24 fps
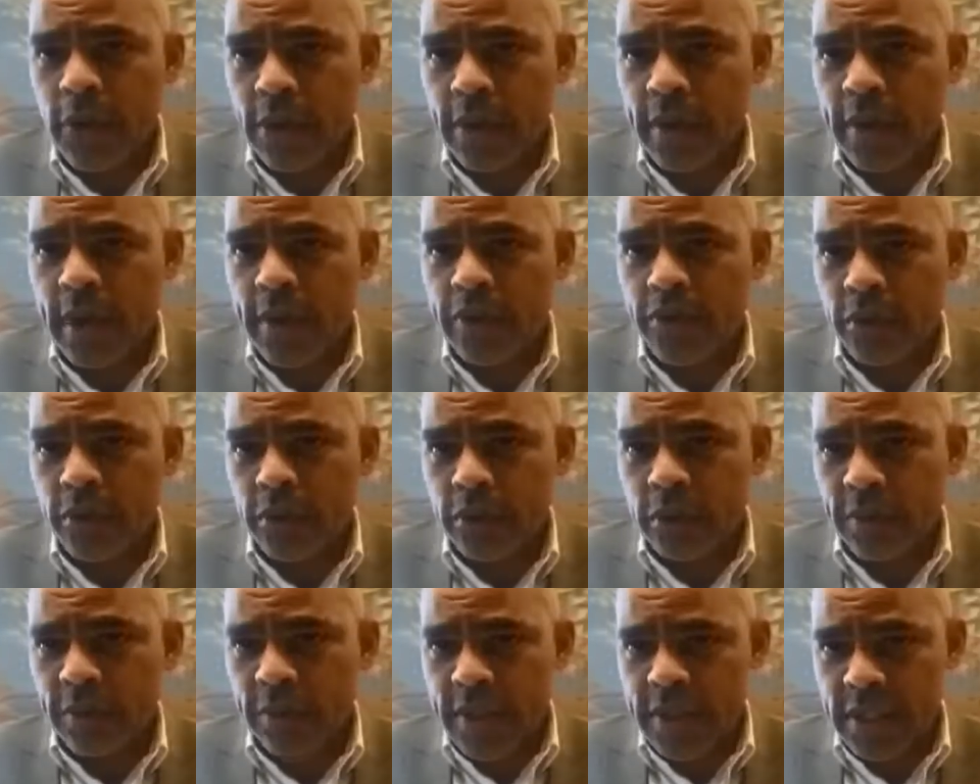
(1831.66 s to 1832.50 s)
a national
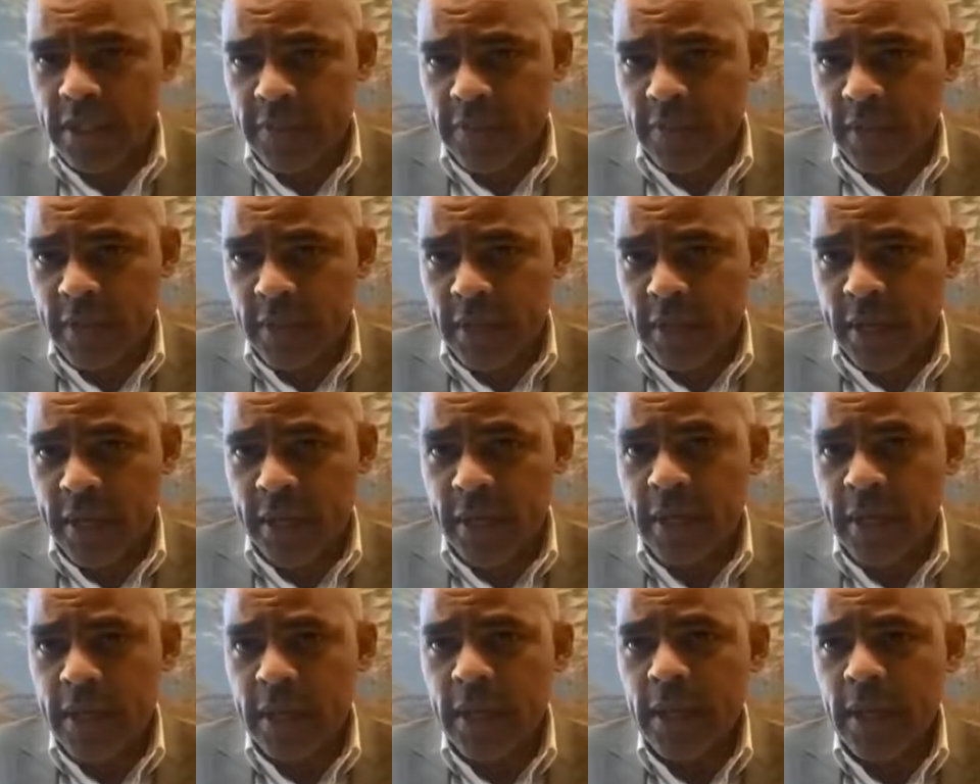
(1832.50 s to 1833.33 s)
directive on that.
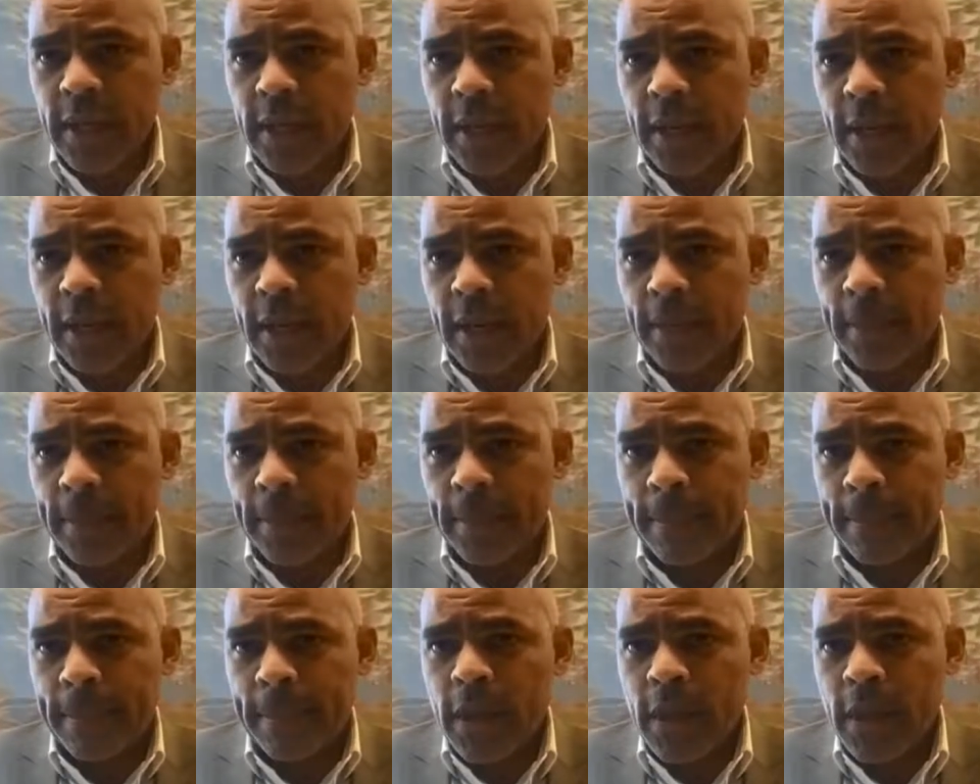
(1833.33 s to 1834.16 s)

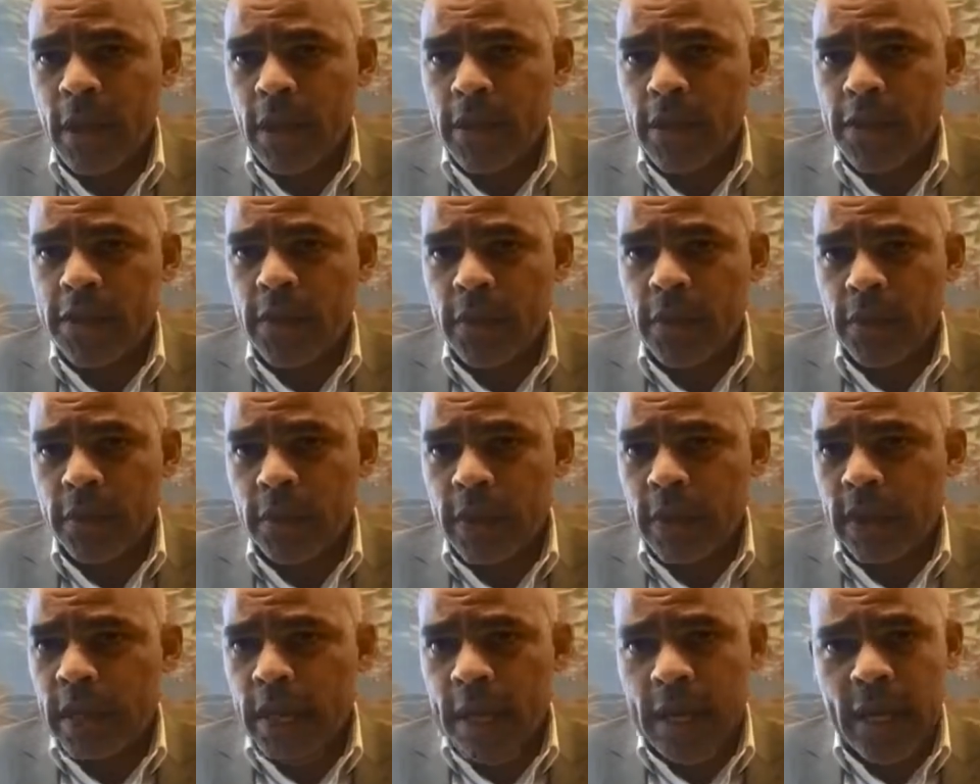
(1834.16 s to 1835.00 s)
Um, so,
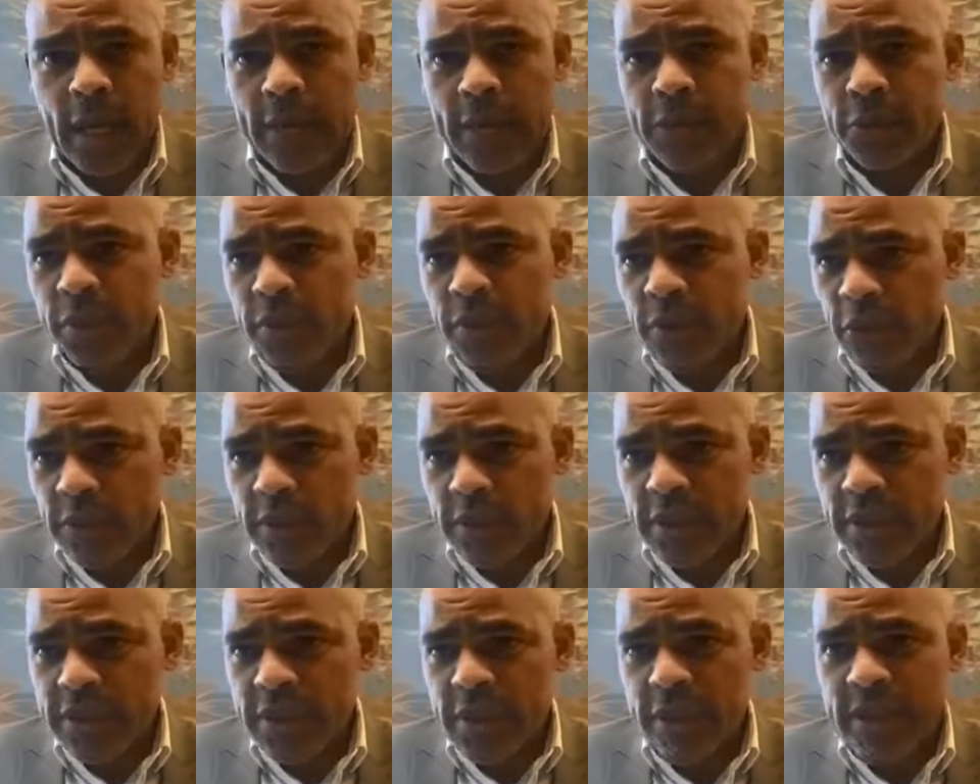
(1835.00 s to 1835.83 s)
as with all
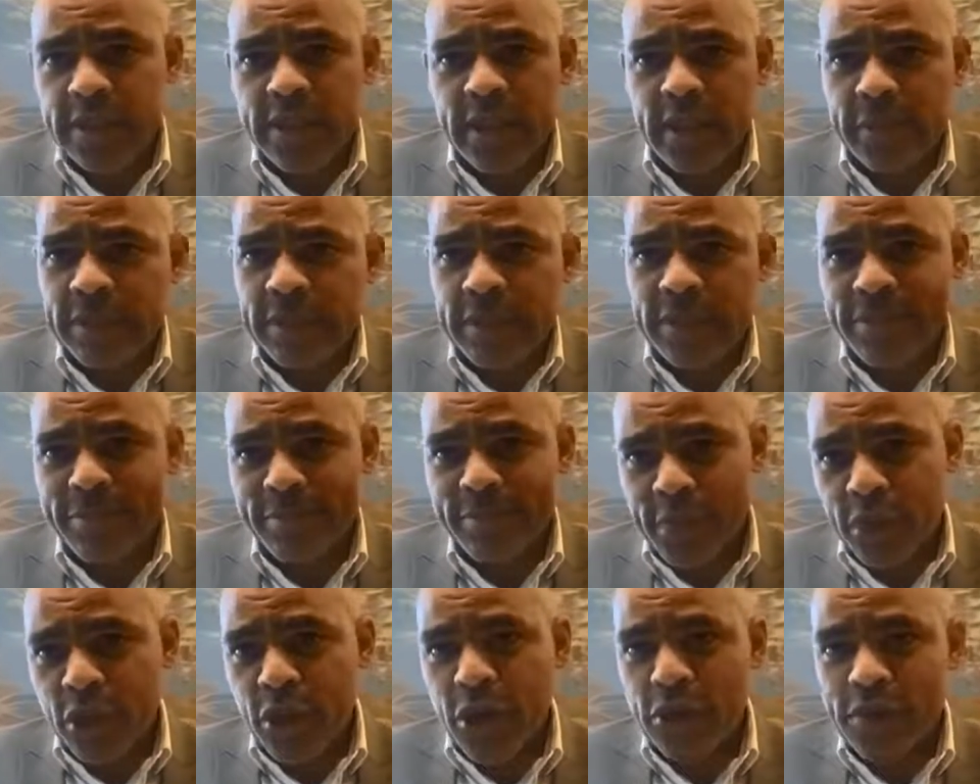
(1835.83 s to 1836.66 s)
these things, I mean, it's
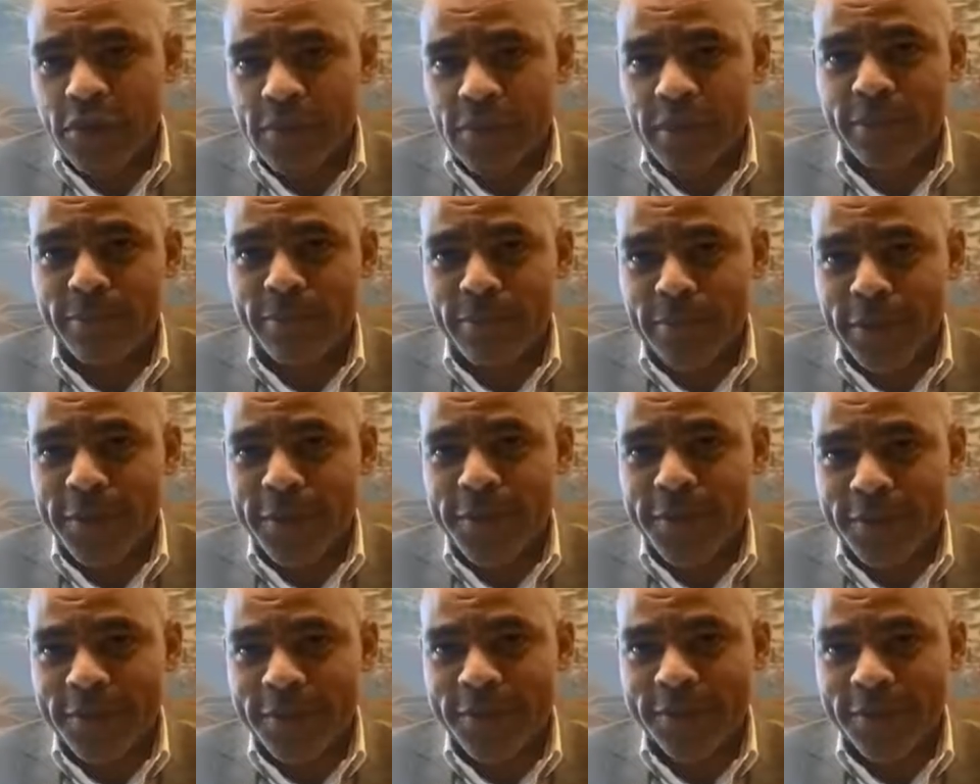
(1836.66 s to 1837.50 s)
my constant
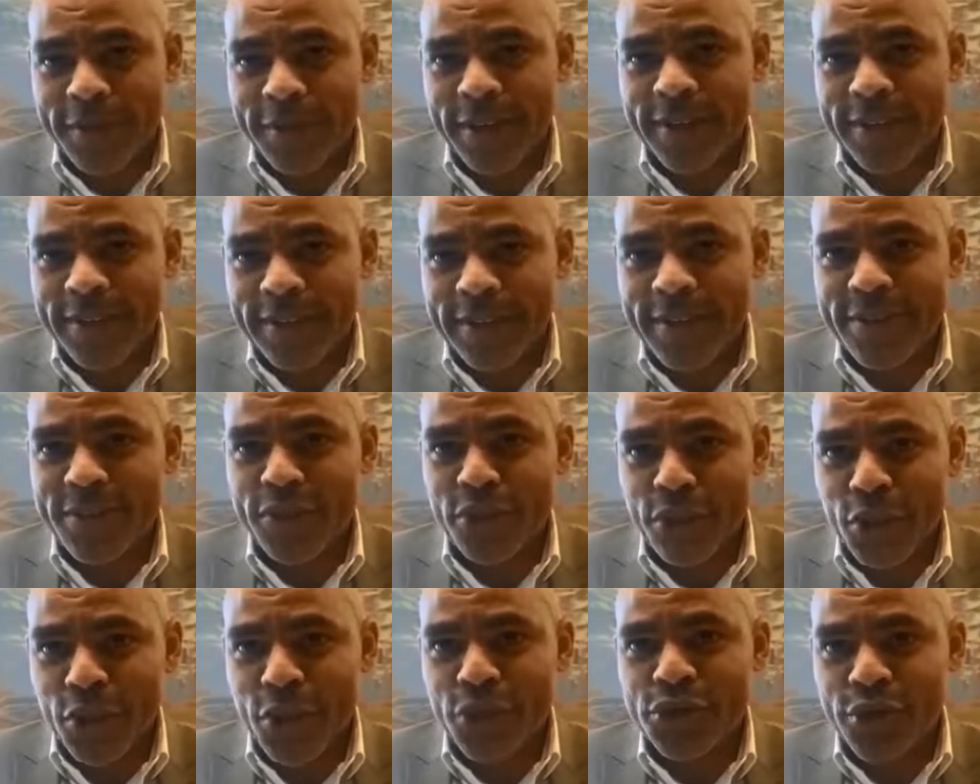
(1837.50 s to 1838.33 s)
piece, and right, these are
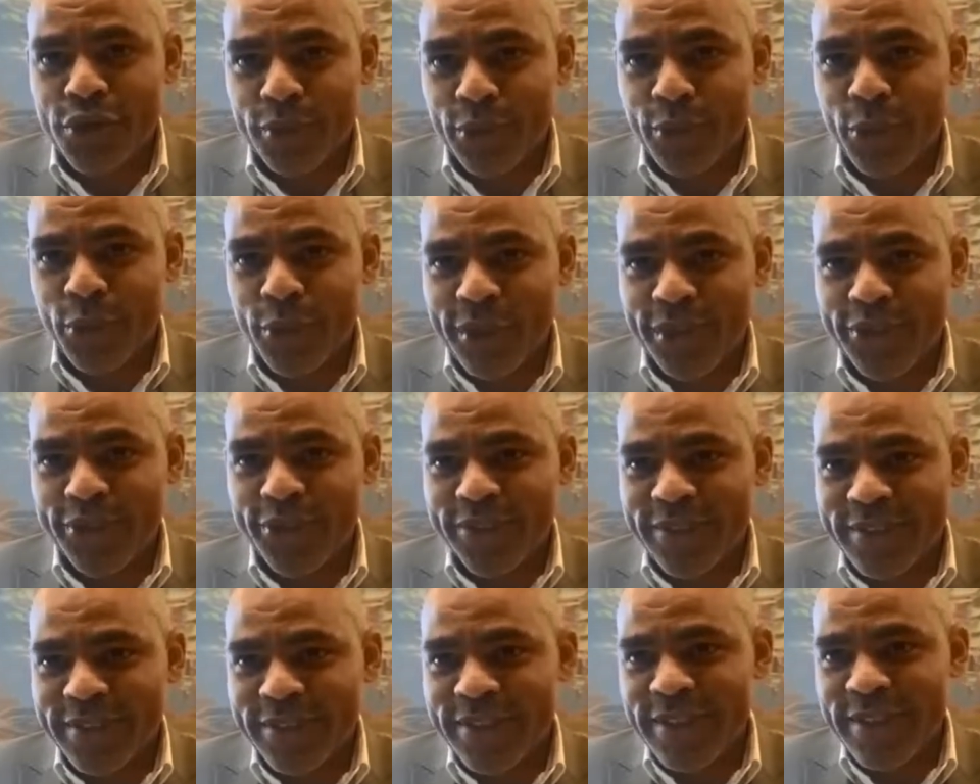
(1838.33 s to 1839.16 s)
not simple
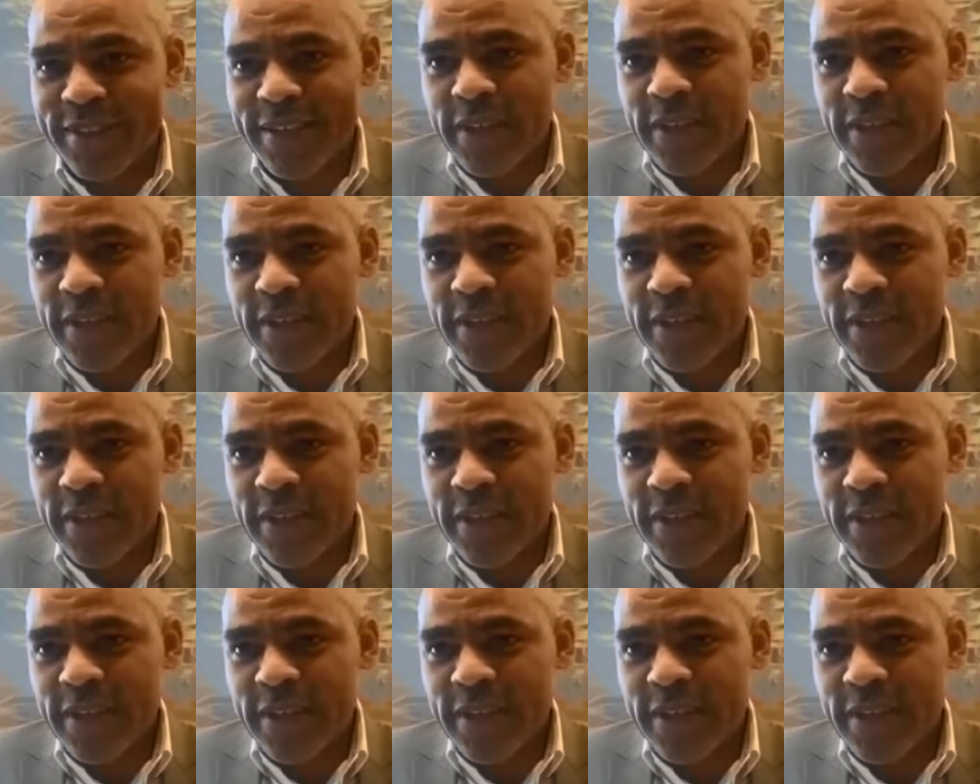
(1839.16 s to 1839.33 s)
questions.